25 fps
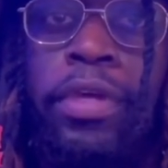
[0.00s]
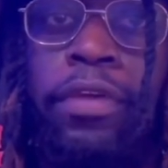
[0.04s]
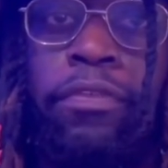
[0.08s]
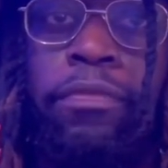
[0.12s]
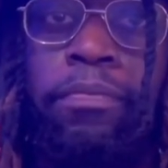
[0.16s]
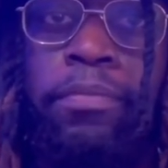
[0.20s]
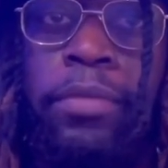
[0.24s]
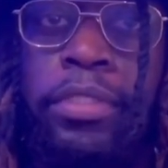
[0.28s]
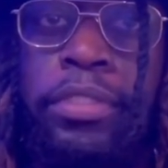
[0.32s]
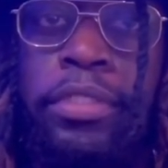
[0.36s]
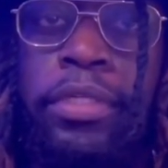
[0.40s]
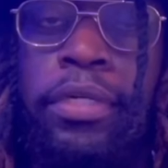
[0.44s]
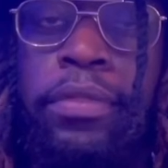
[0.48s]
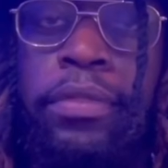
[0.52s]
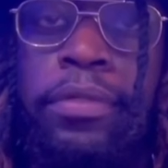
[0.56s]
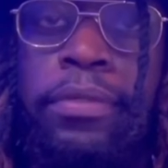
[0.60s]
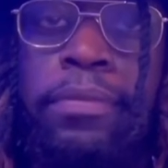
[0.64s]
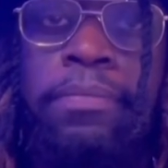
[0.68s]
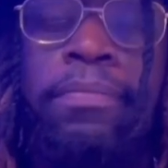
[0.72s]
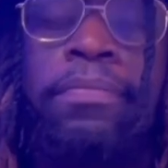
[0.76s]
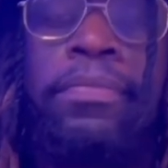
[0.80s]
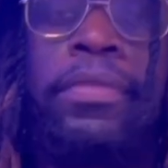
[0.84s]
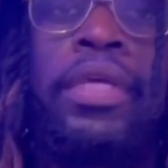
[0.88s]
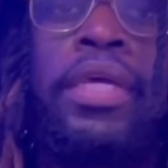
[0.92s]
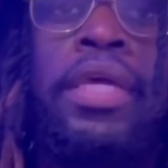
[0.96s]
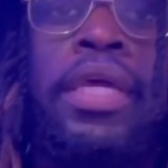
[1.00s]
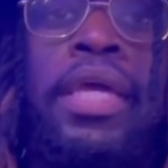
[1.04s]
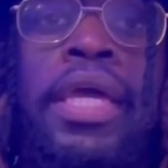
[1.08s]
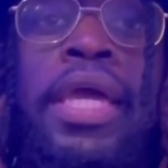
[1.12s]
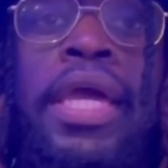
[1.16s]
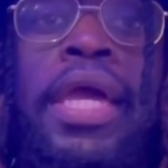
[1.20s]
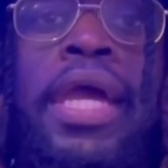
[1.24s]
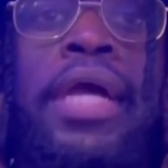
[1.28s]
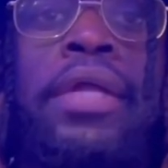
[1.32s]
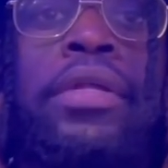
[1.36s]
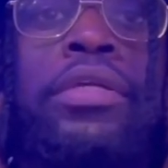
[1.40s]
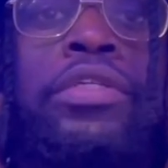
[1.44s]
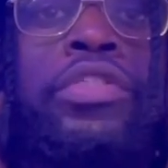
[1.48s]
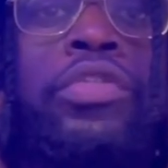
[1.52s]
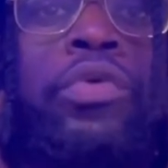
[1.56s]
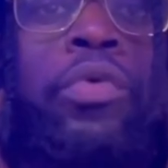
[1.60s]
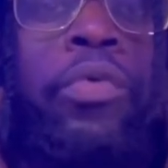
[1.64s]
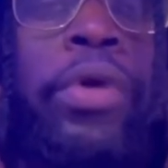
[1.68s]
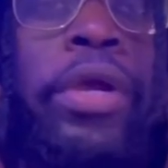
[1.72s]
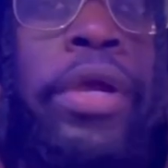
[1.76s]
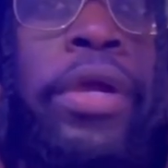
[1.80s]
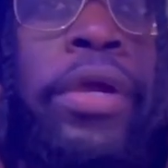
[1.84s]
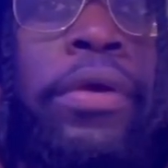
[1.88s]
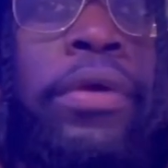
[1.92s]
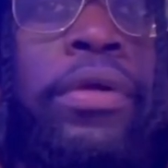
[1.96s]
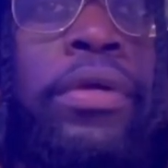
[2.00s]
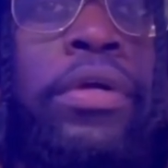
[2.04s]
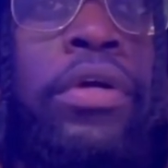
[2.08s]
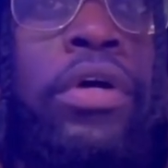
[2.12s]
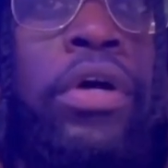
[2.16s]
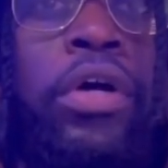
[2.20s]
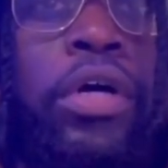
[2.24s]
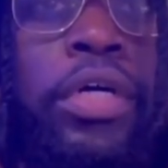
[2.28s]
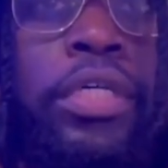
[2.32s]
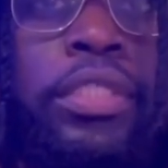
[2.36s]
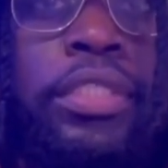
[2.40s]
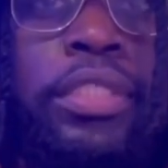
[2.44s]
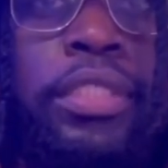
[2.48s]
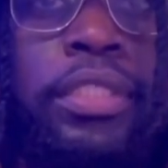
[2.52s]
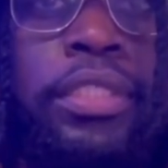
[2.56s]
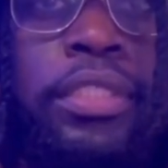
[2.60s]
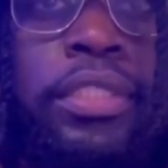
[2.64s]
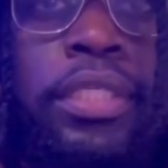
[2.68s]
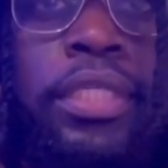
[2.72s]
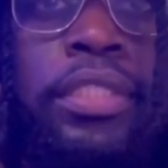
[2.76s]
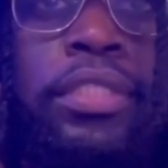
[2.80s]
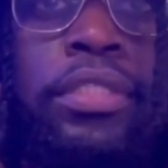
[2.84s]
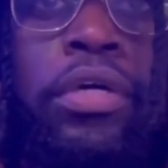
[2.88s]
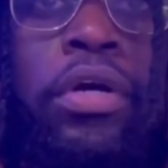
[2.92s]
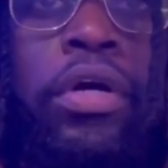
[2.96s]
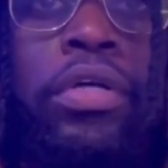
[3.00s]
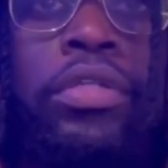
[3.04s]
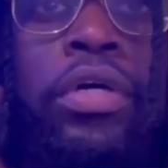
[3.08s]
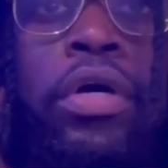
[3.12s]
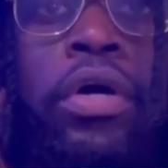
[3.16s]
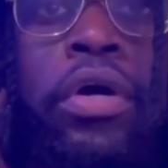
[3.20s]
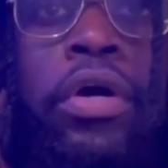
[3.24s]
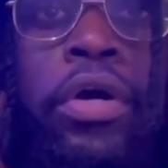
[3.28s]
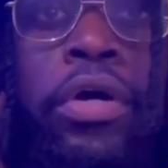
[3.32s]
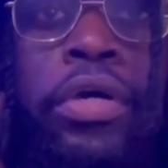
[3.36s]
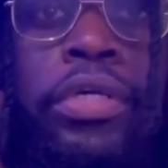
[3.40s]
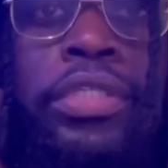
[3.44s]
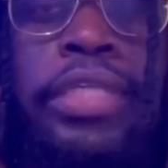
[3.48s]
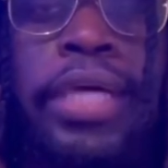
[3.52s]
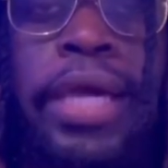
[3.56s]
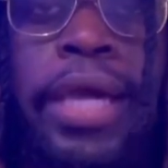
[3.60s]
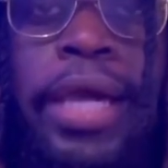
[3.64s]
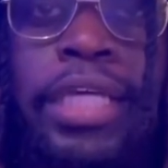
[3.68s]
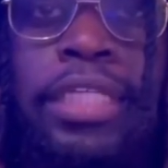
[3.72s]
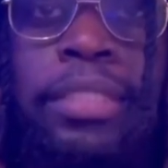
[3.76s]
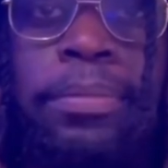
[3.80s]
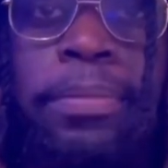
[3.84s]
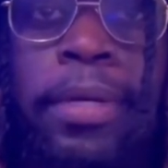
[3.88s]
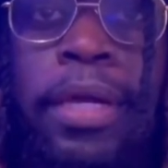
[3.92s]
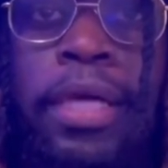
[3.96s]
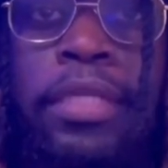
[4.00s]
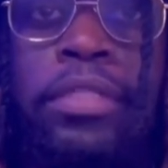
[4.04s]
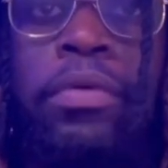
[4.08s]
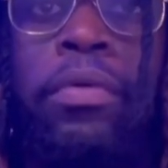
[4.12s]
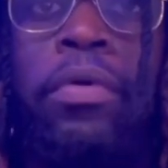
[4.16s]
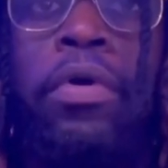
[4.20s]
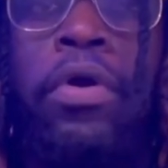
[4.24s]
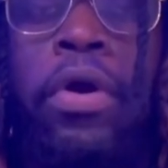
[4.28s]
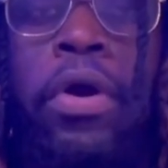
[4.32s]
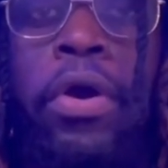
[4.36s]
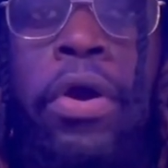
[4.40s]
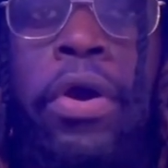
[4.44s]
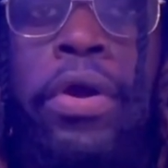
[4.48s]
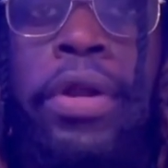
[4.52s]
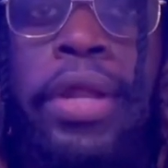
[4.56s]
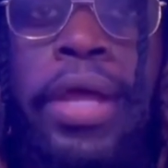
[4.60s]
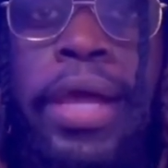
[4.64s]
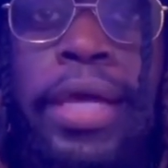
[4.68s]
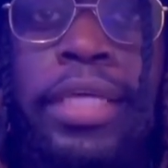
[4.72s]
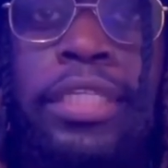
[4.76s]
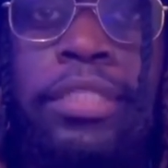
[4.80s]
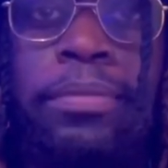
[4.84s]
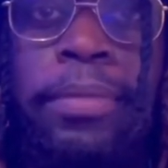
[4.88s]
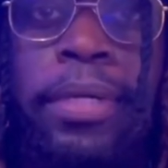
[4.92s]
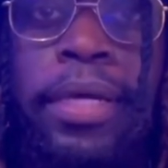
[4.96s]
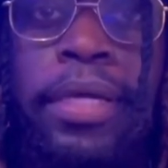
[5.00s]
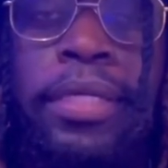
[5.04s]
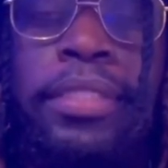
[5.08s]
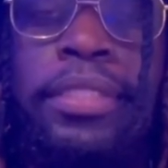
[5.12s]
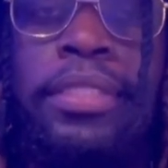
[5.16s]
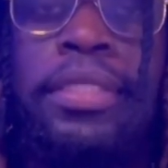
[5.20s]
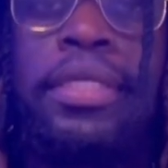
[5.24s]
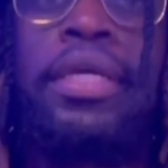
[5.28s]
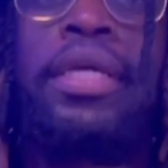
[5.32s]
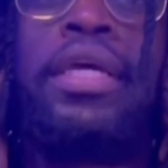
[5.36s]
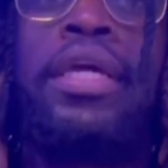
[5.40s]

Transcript: from each other. And a square it's called a harsh aspect or a hard aspect.